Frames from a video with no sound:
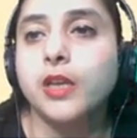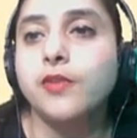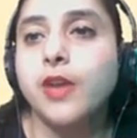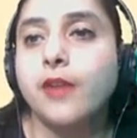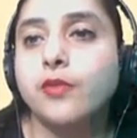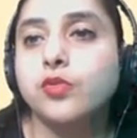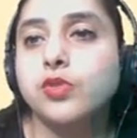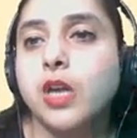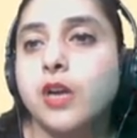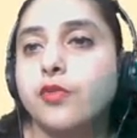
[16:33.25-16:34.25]
we have to
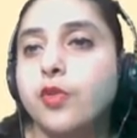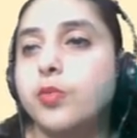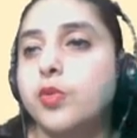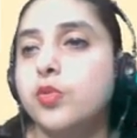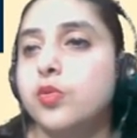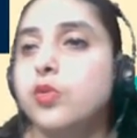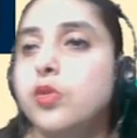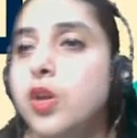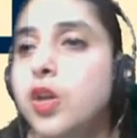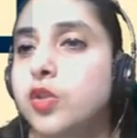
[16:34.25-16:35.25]
start from 2.
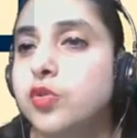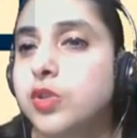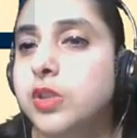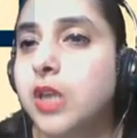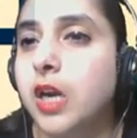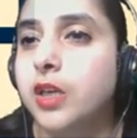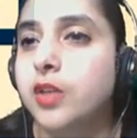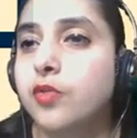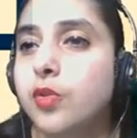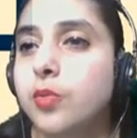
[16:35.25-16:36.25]
So it's starting
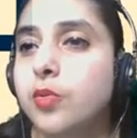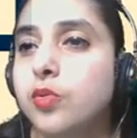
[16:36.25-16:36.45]
from 2